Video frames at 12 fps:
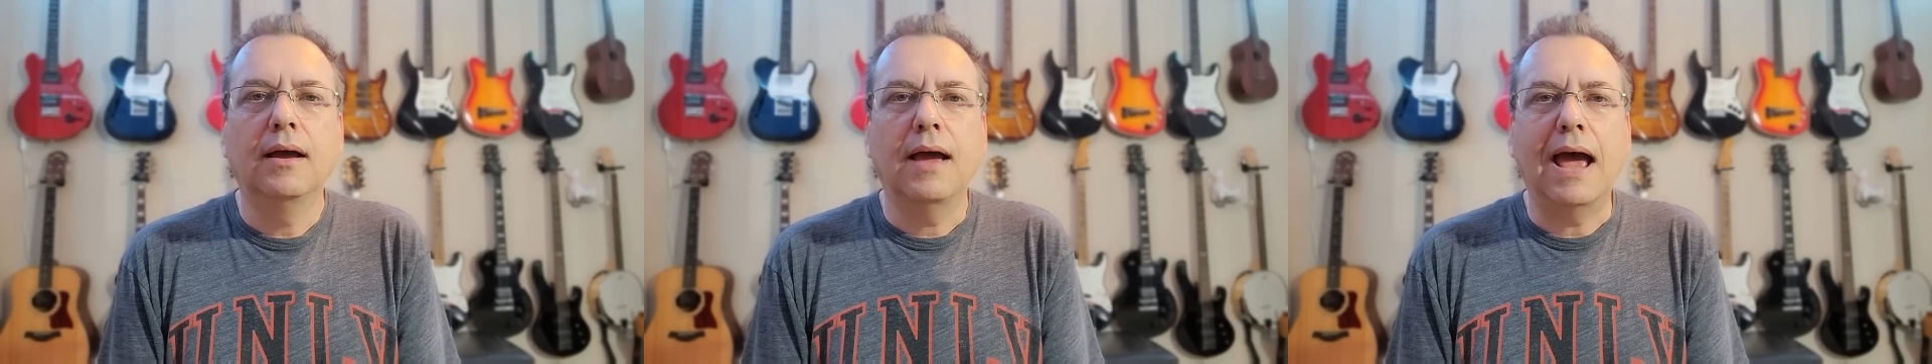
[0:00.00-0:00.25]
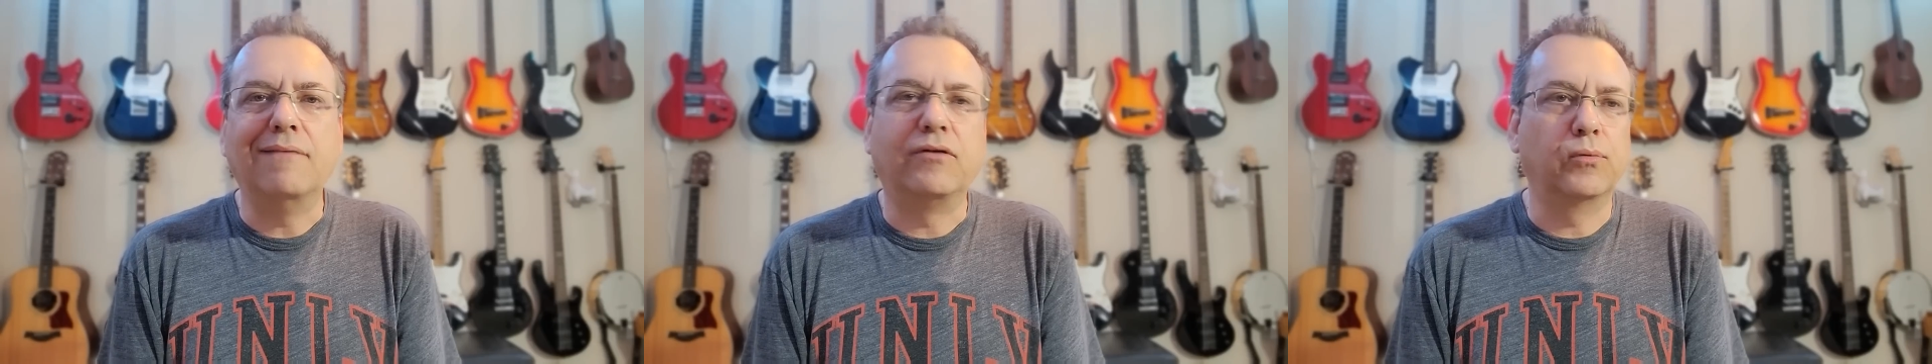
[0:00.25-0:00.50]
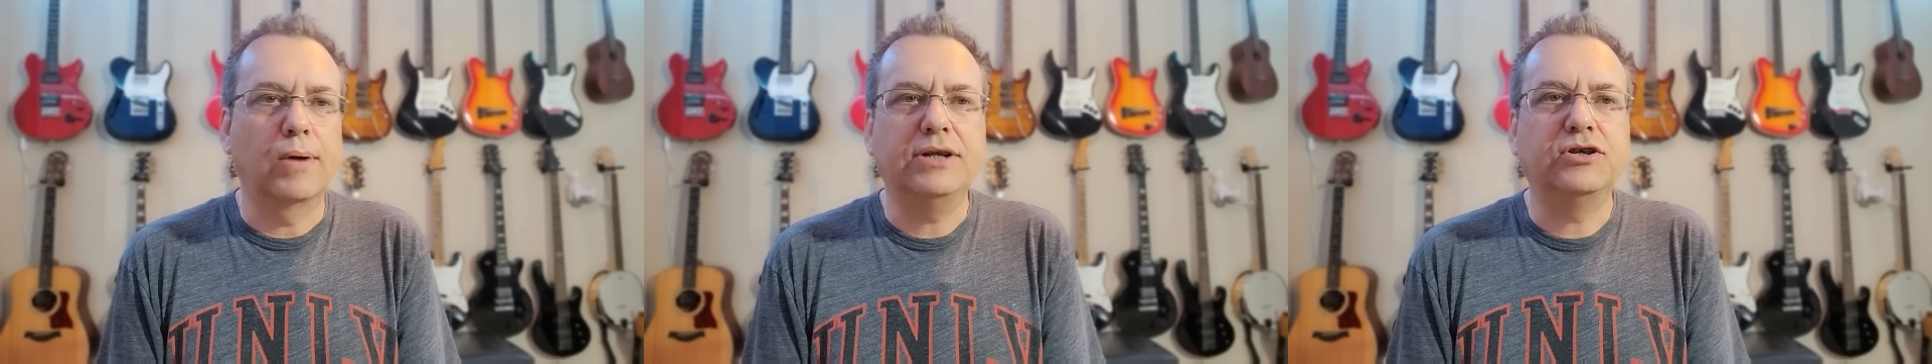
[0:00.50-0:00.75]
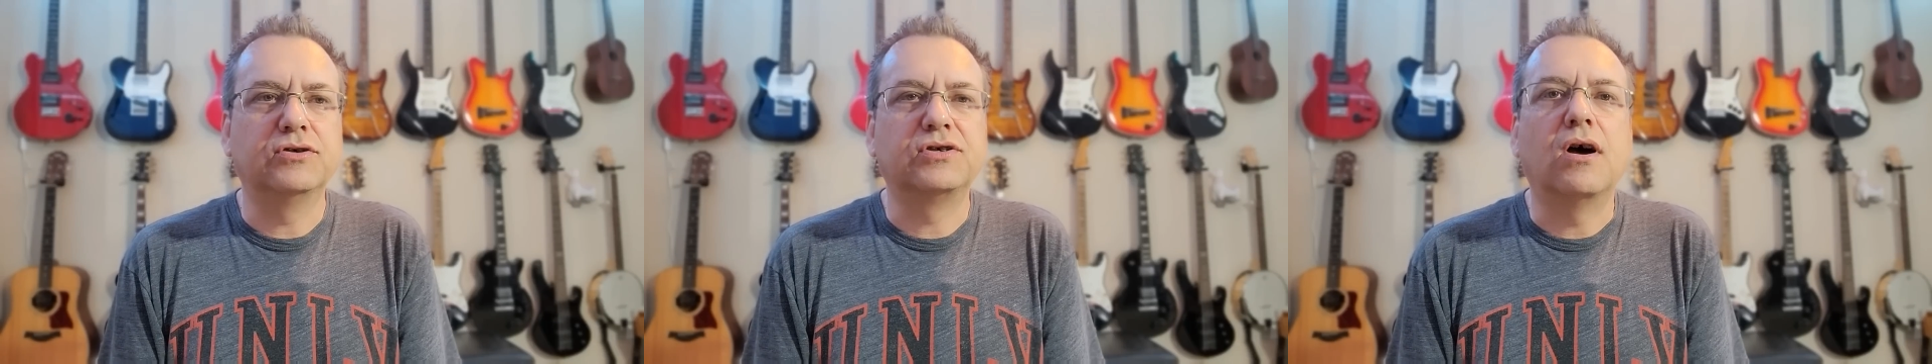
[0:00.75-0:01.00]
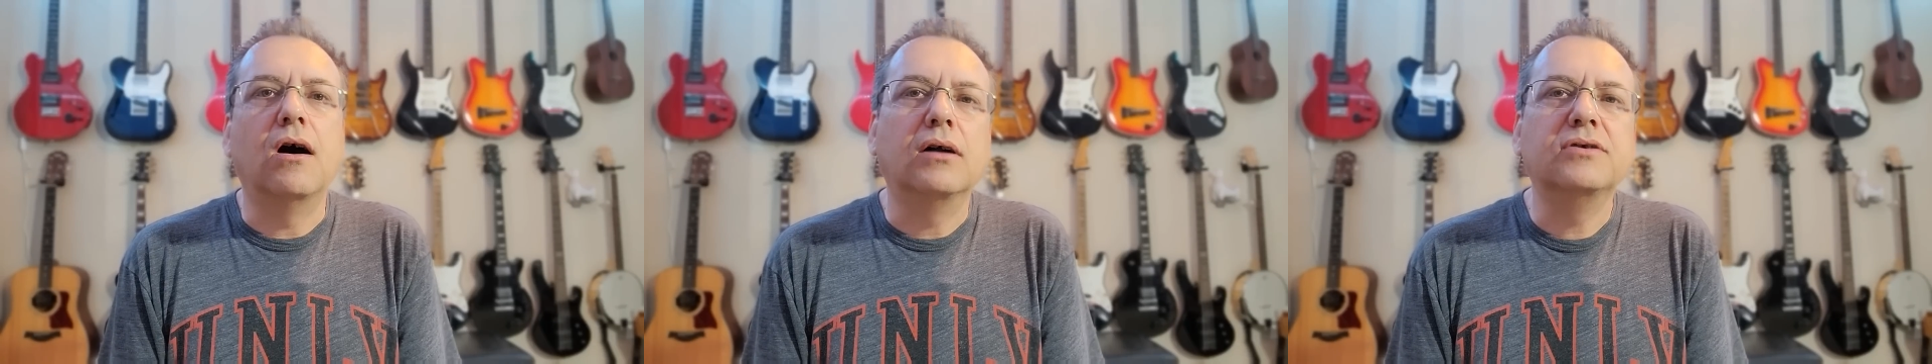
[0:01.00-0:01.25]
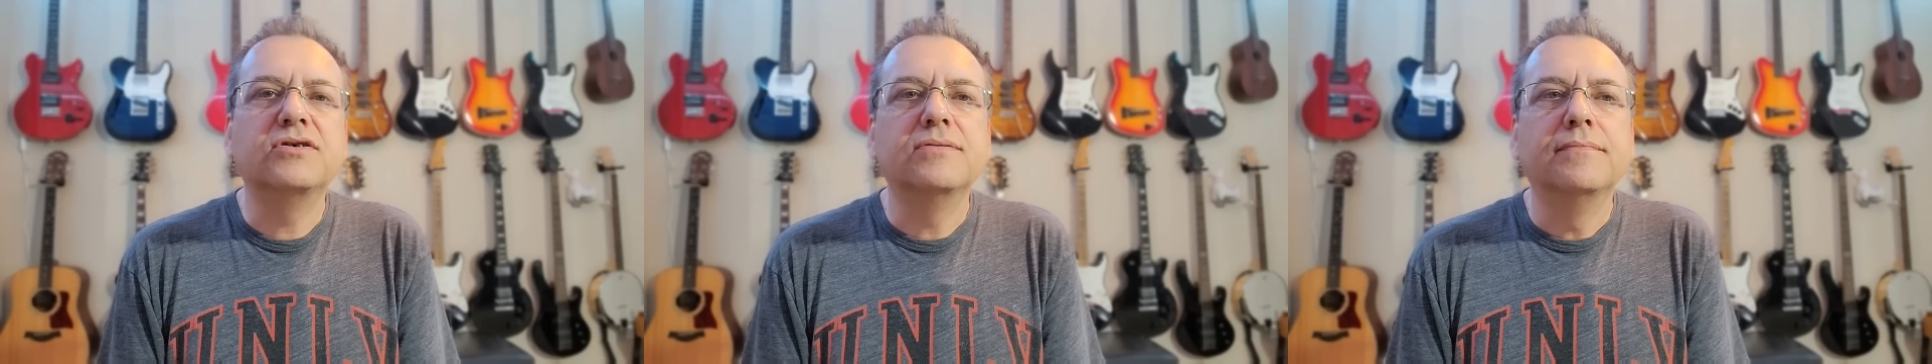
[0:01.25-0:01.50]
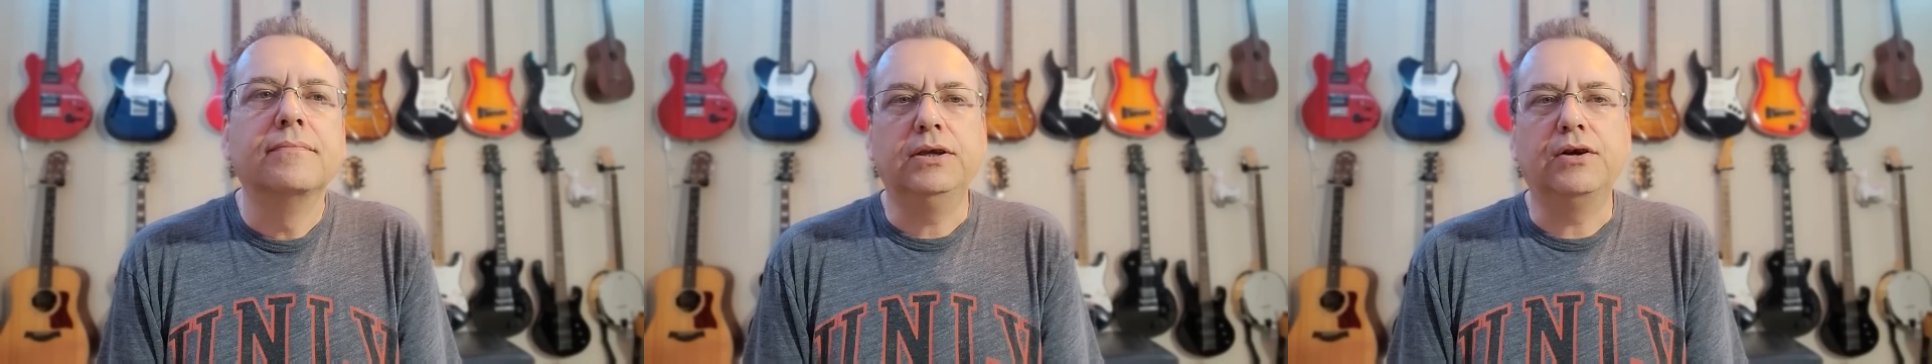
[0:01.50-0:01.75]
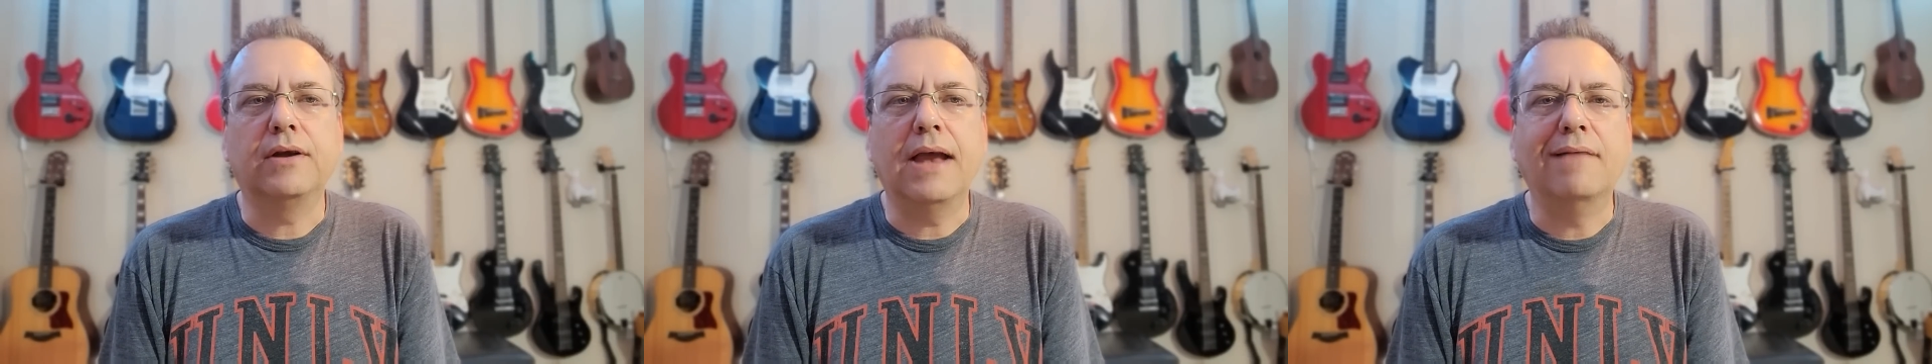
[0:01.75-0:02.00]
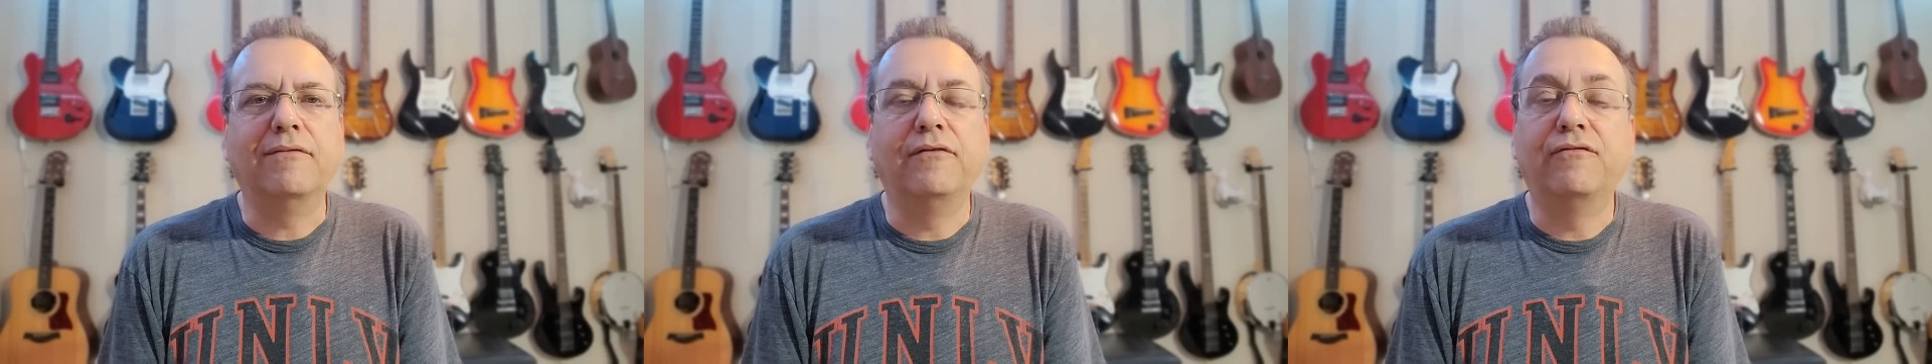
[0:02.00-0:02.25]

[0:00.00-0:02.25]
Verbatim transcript: Have it rate your songs. You could have it